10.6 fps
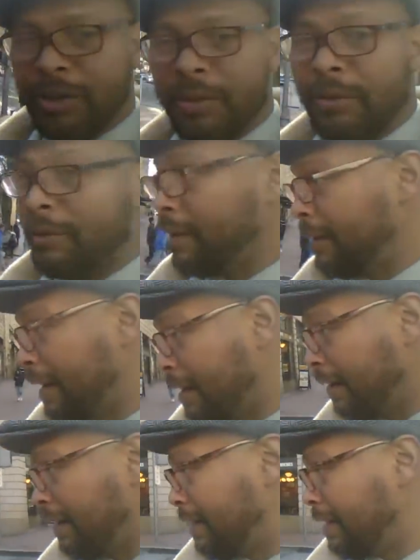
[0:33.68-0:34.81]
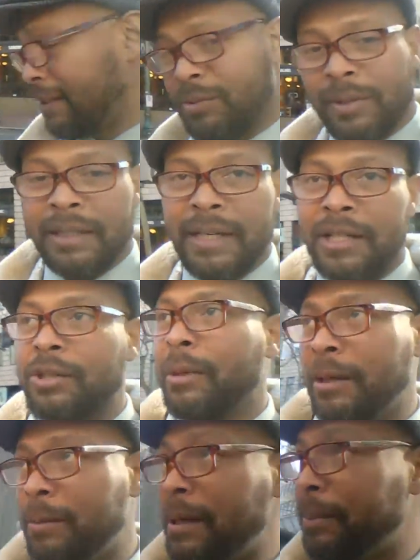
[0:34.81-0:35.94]
you around the area. There's really not too many
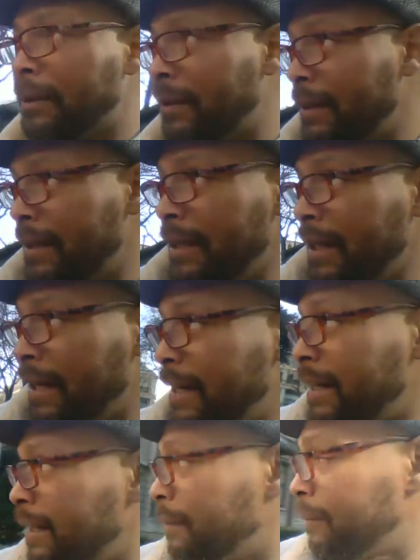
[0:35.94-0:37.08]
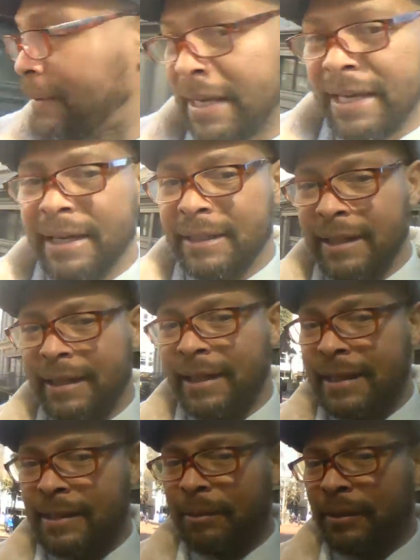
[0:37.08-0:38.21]
people, and
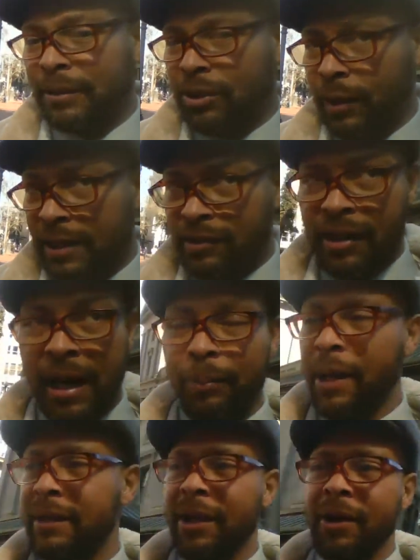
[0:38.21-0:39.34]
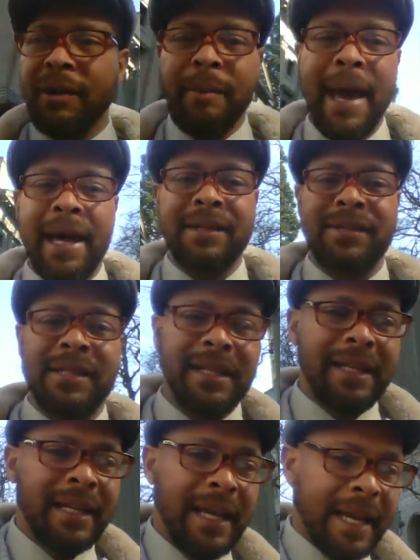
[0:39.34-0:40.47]
that's the train stop right there, the MAX.
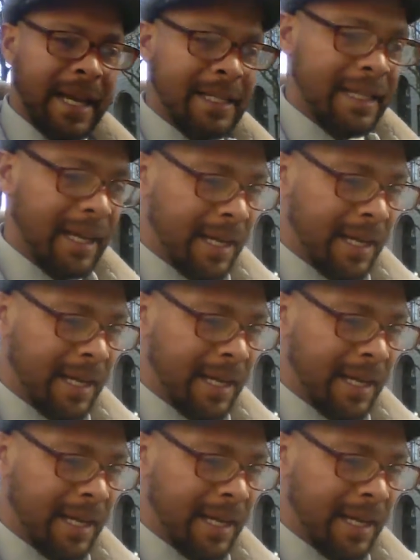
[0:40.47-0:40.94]
And